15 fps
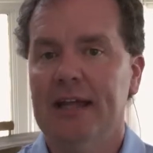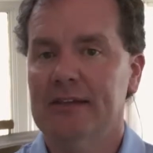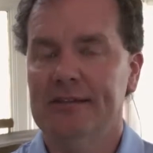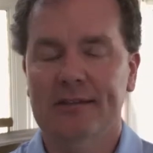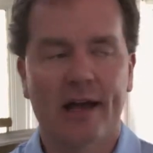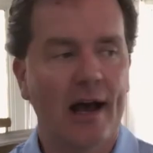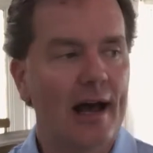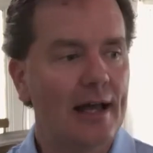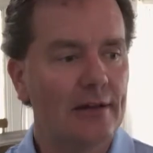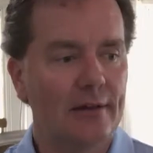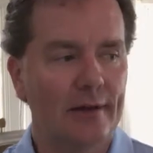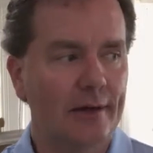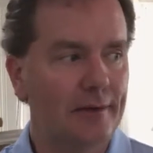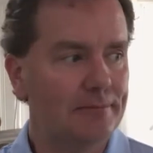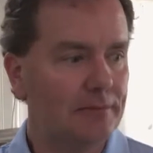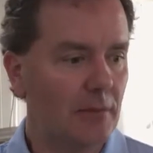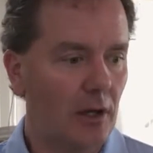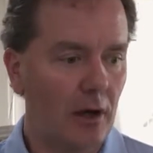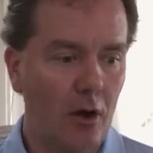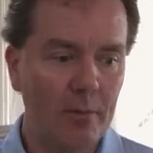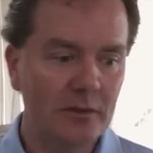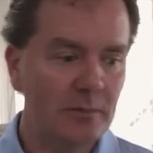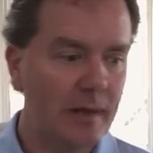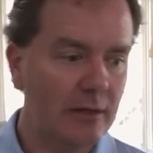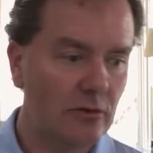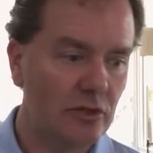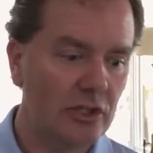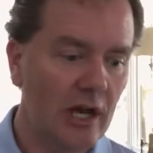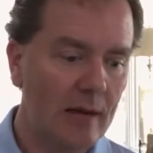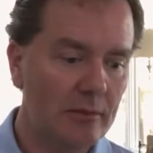It's not the home
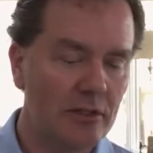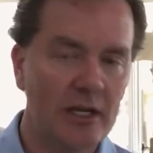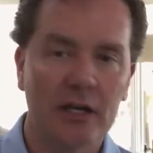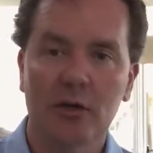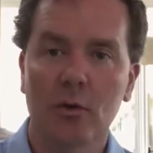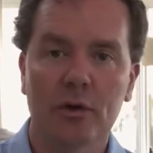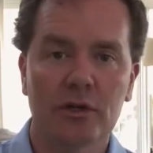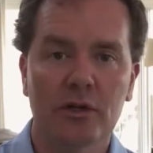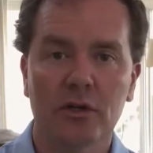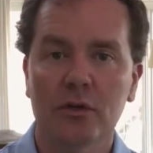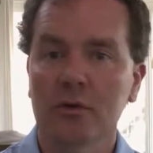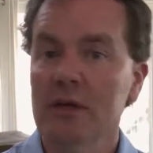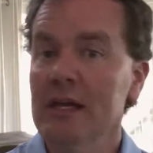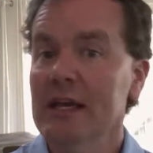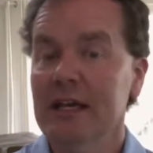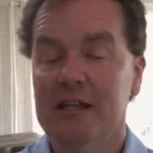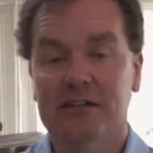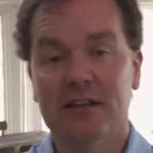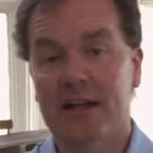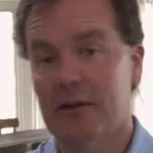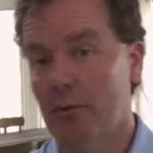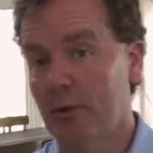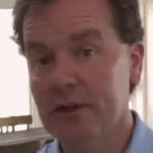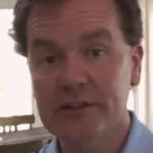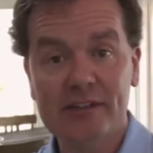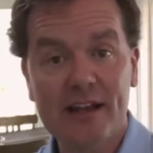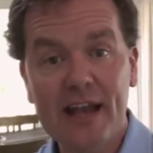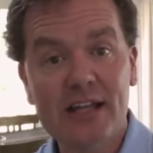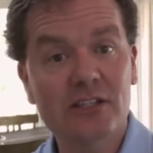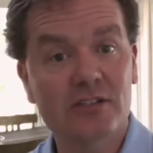inspector's job to tell you what to do. It's not the real
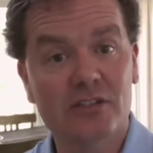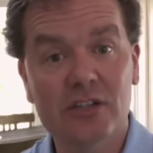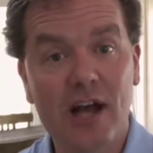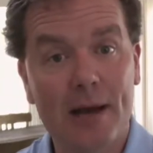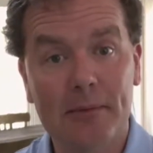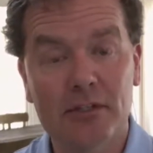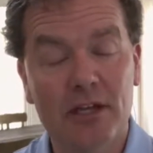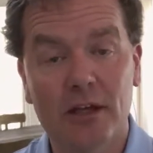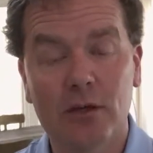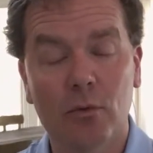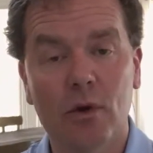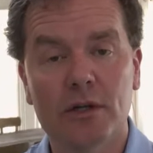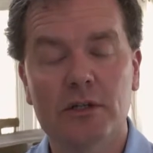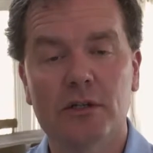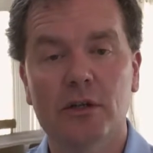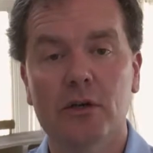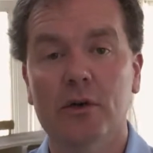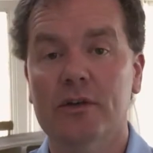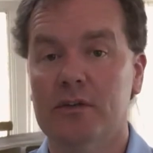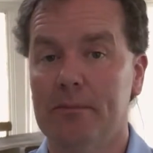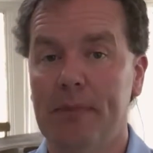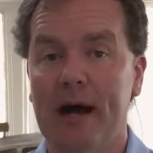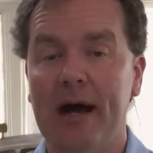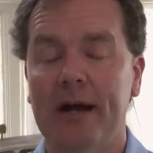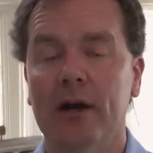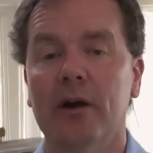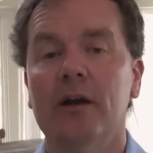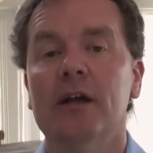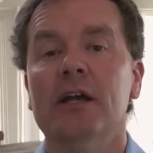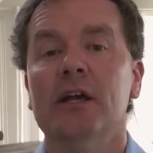estate agent's job to tell you what to do as a
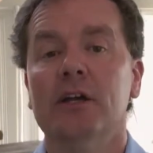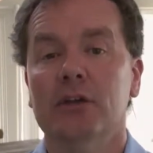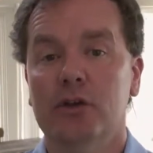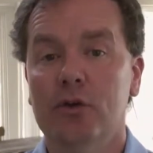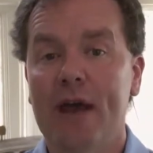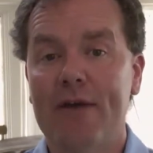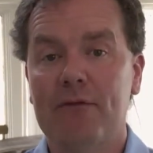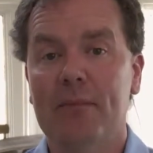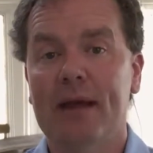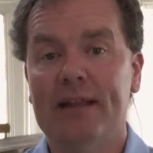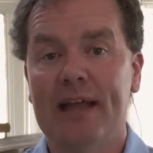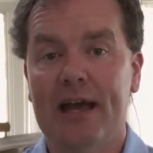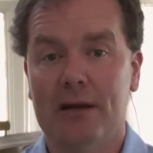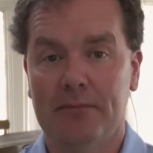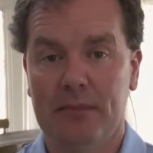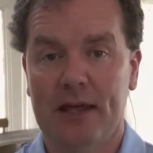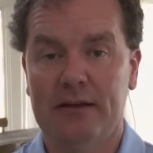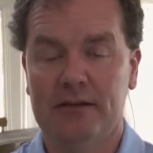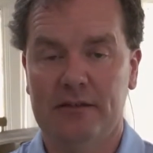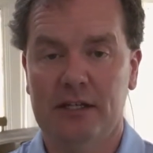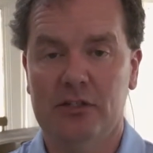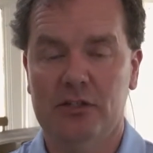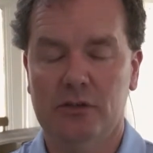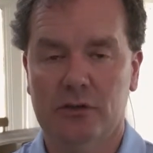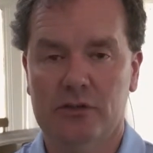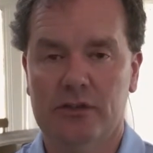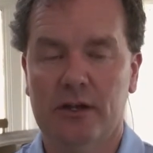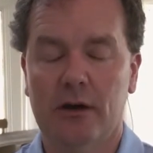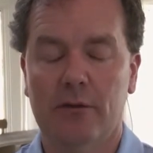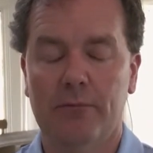buyer. You have to make that decision
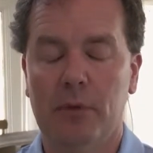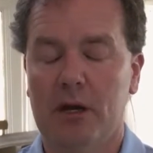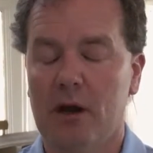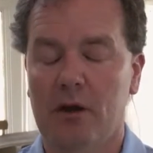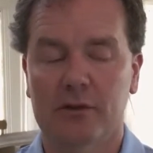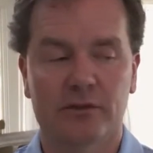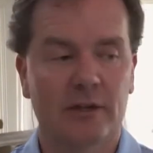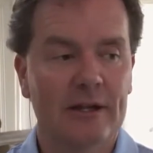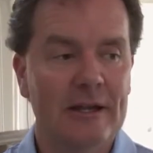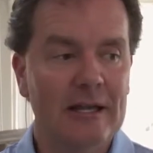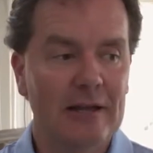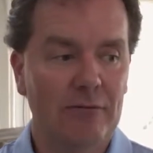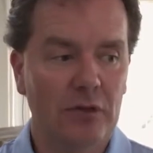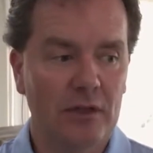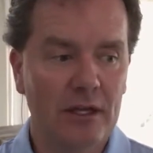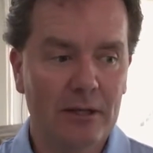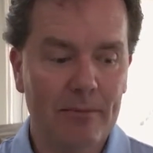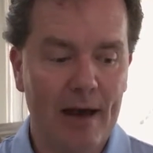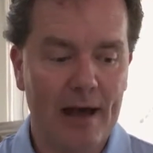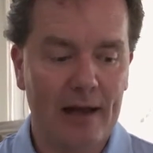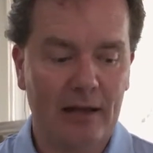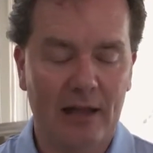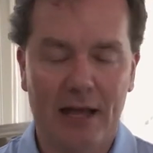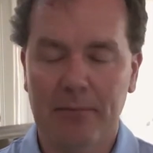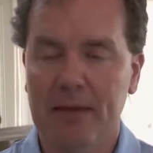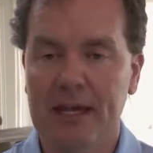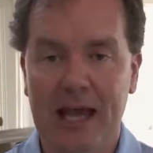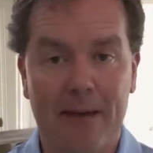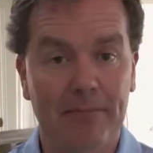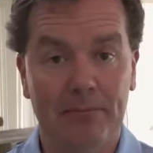yourself, because if you think about it,
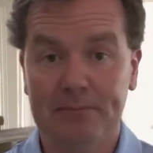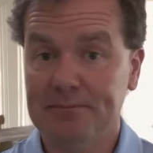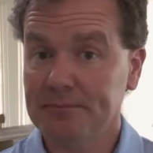like me,